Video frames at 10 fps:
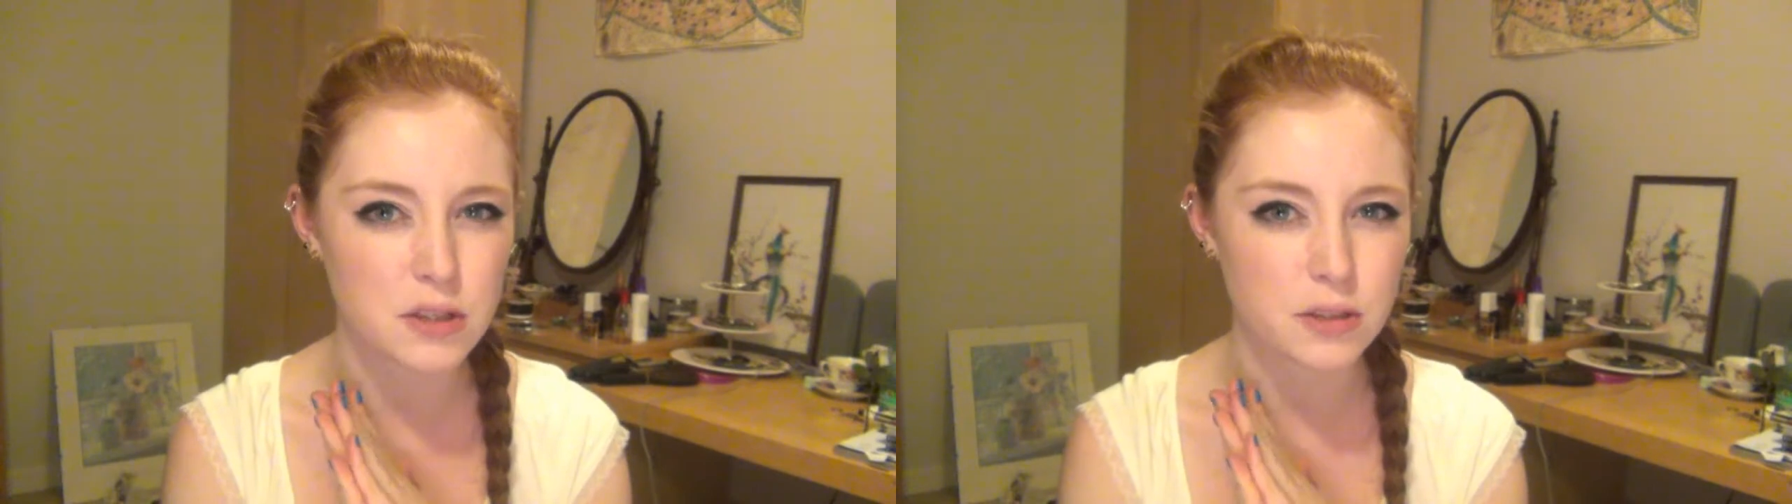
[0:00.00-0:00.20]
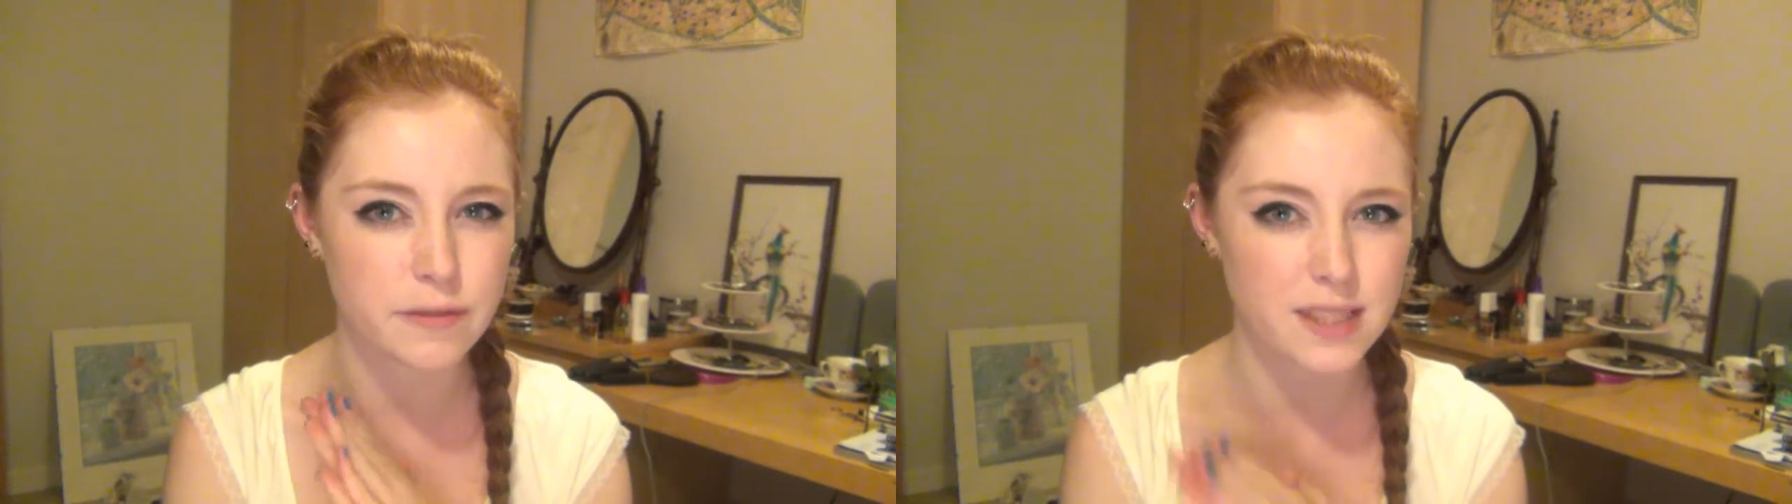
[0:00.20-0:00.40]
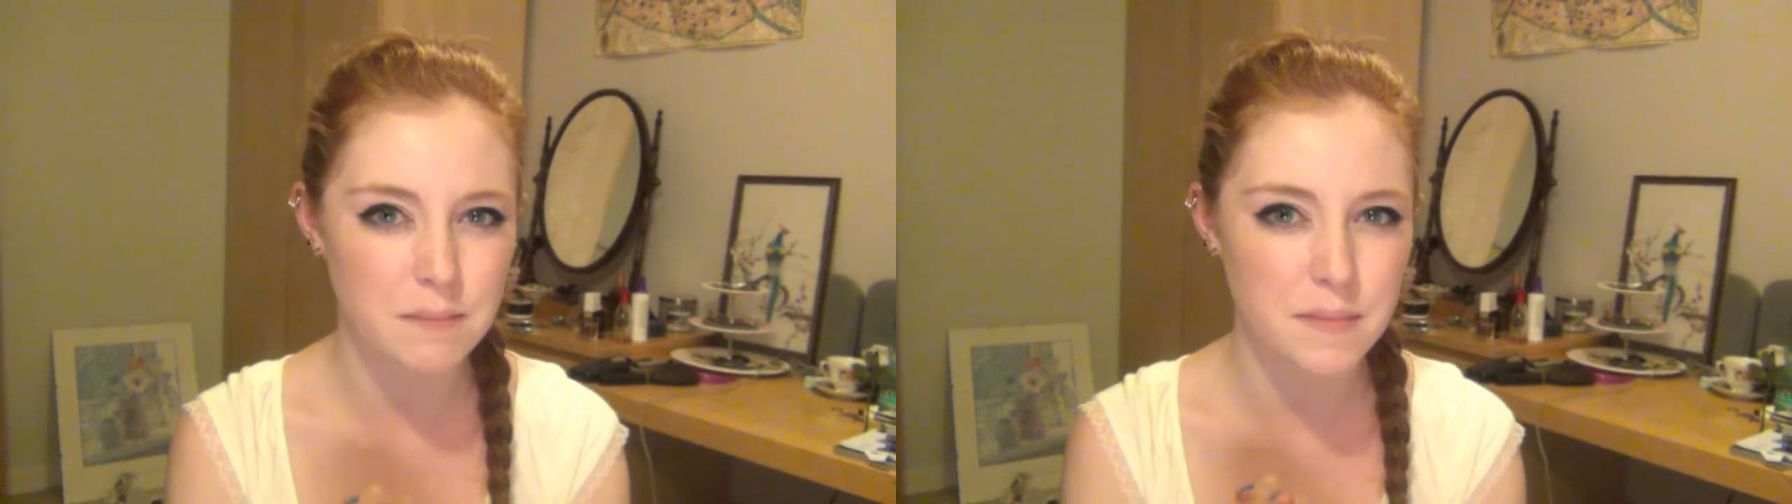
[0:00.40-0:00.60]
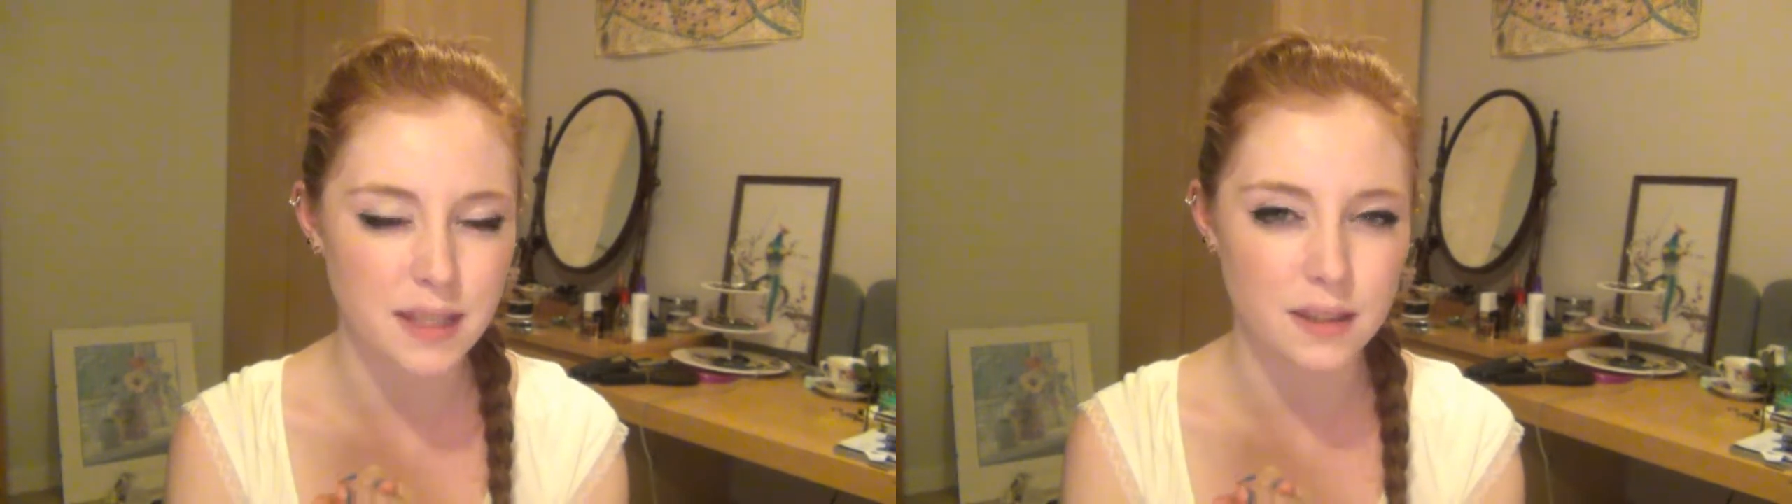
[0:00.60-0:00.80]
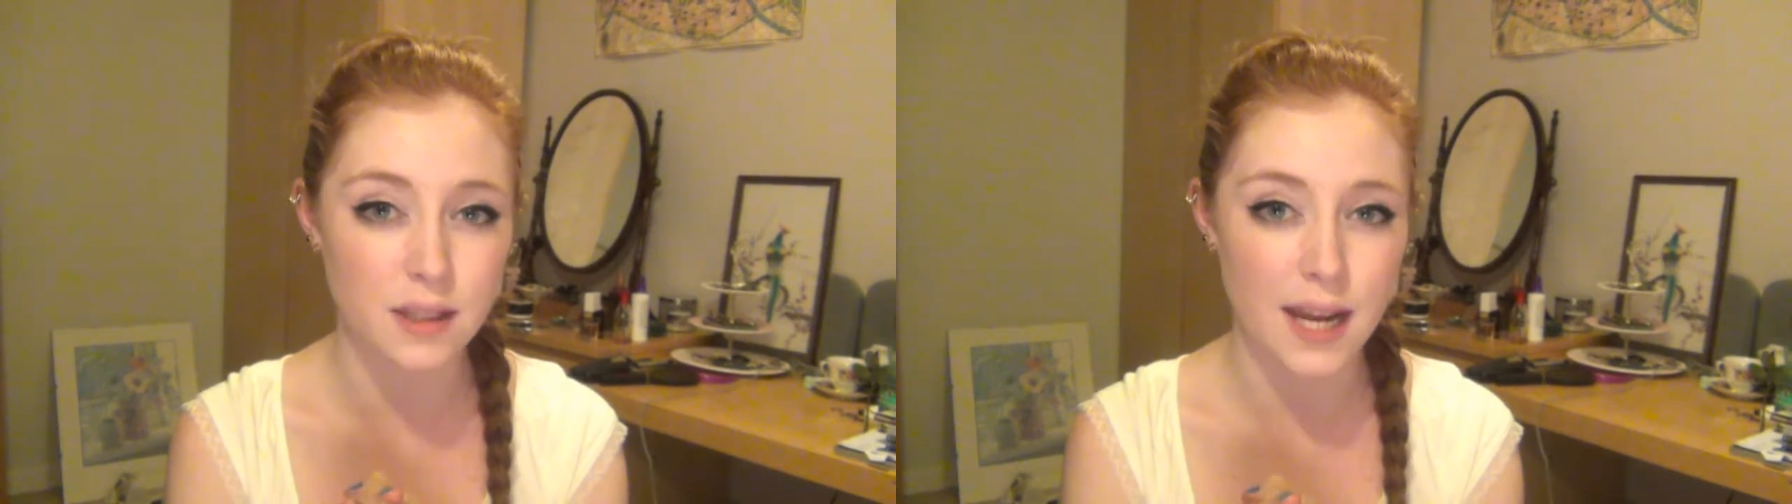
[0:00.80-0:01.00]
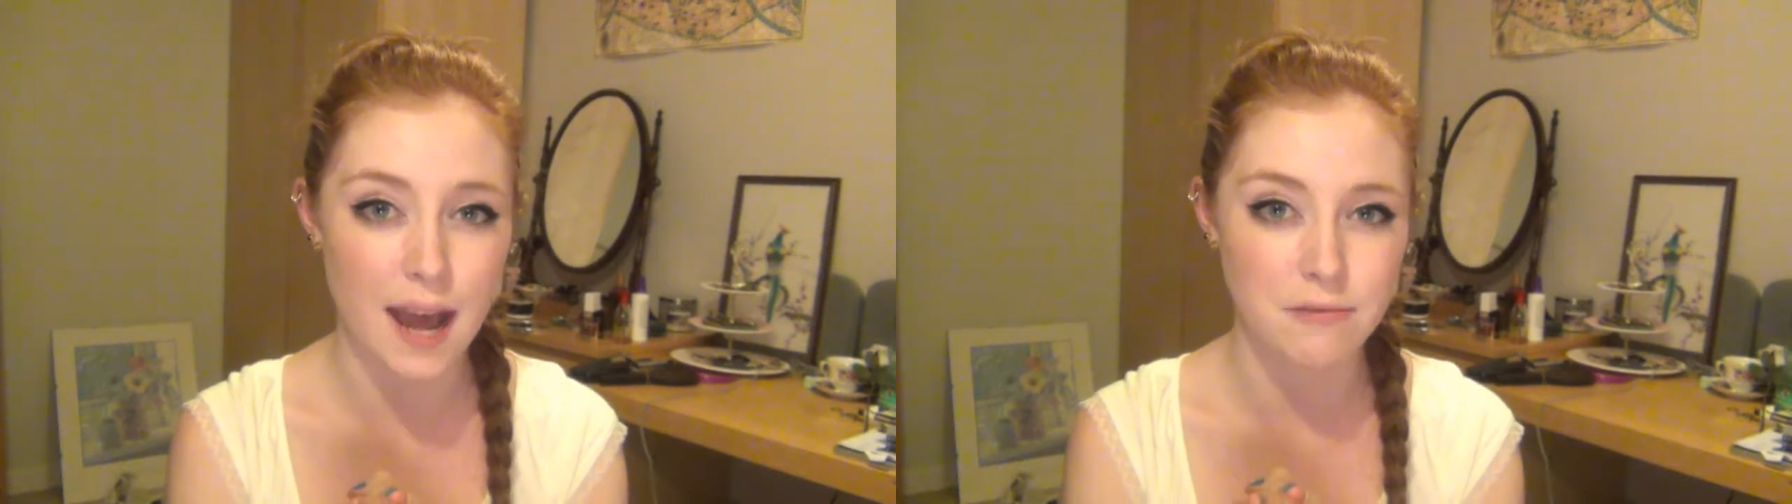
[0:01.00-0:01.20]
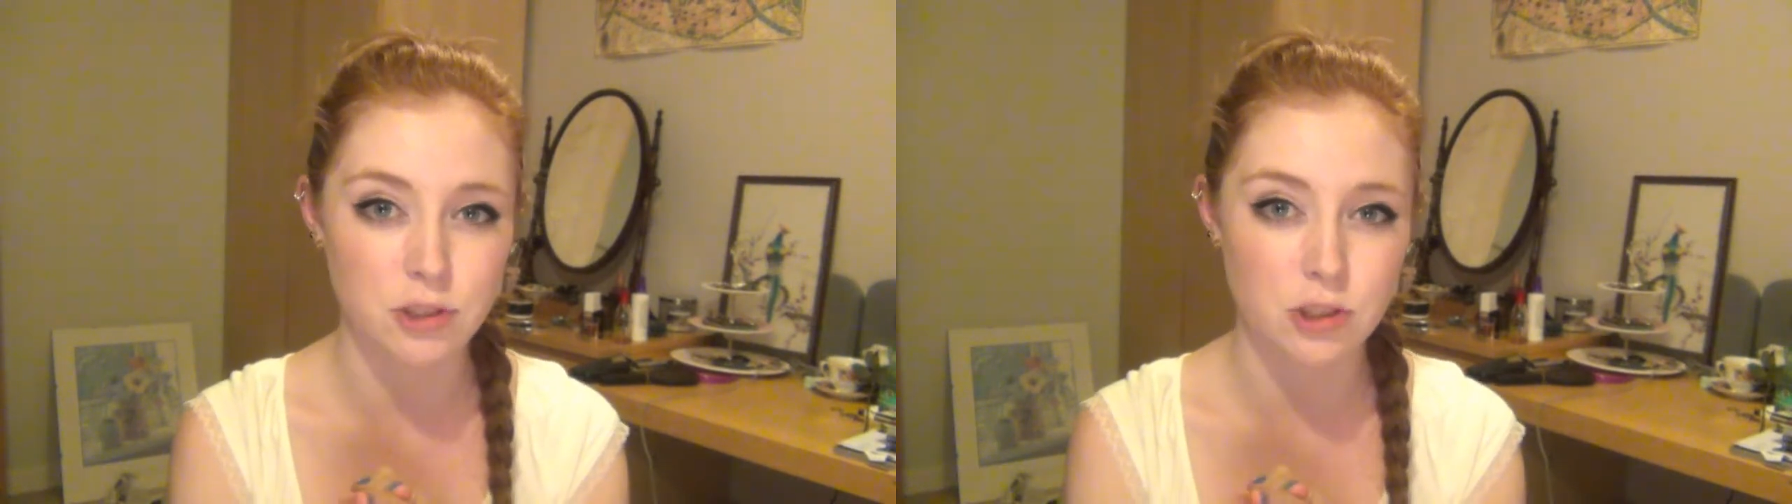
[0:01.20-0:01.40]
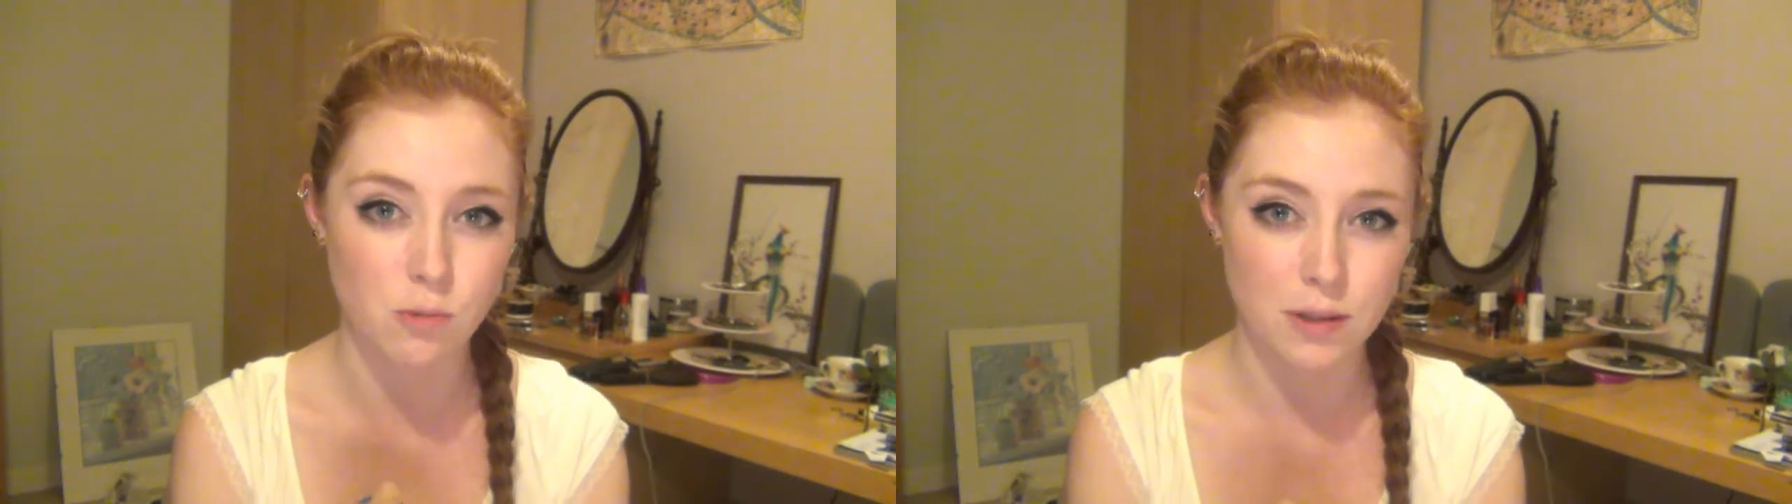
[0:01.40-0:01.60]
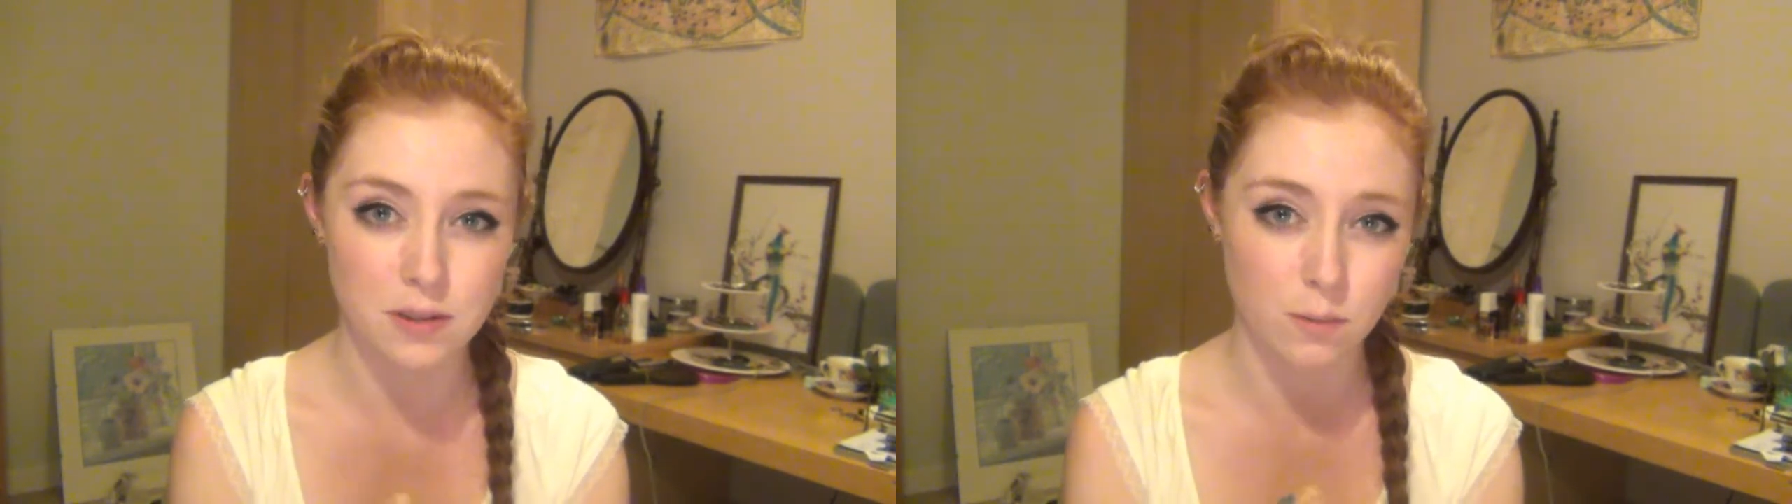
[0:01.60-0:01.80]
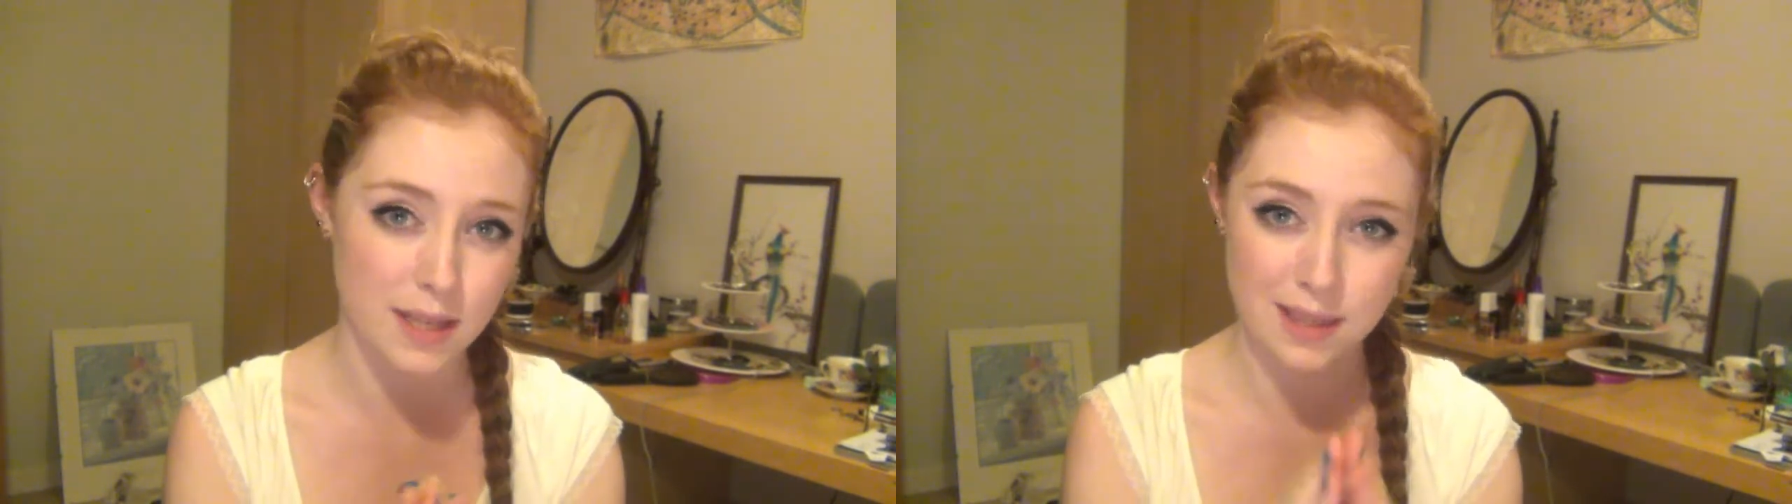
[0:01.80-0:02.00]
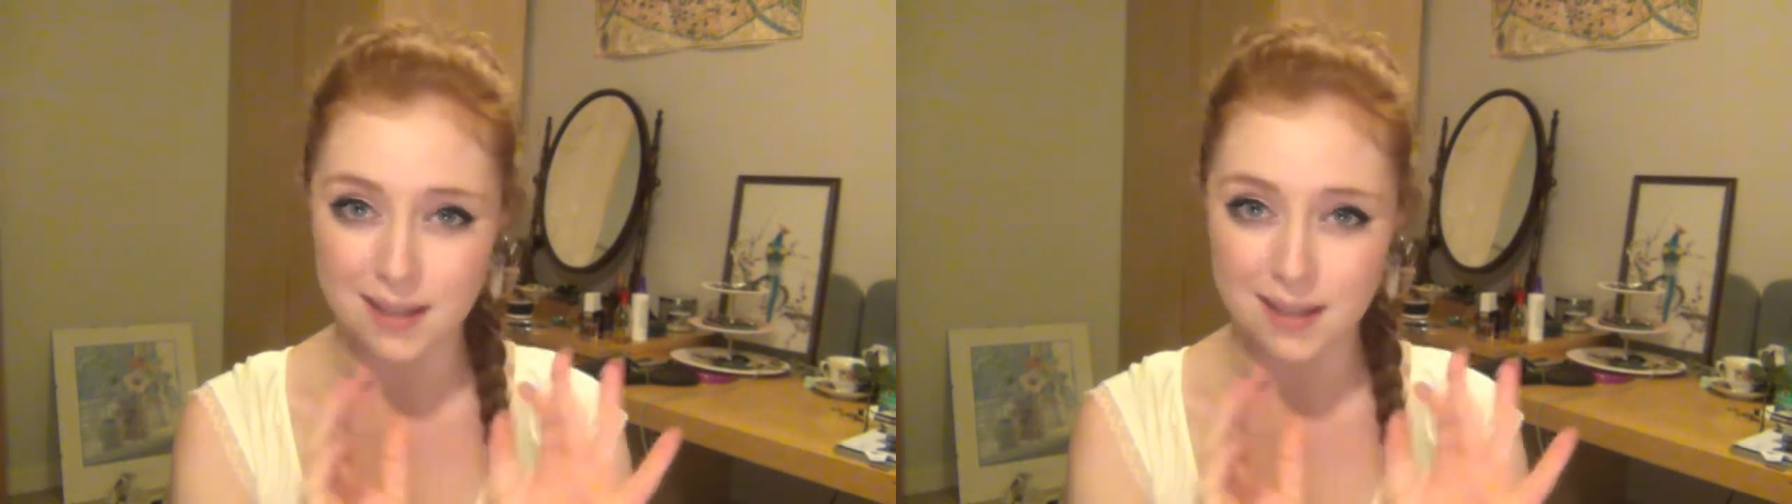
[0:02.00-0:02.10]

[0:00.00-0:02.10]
good for something that I have to do once a week,